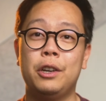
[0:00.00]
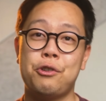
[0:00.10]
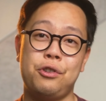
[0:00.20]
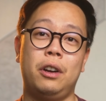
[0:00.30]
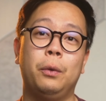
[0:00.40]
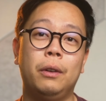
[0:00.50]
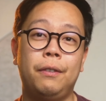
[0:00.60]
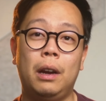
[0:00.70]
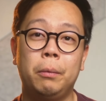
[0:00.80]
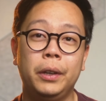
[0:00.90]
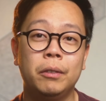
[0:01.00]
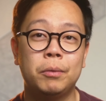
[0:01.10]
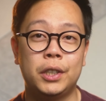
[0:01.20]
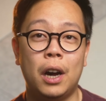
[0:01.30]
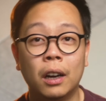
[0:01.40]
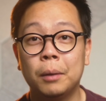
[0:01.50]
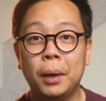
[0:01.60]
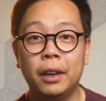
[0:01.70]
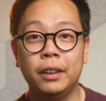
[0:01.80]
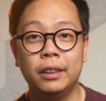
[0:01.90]
share it with family, talk
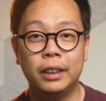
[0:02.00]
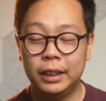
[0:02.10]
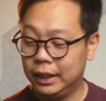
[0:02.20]
about it,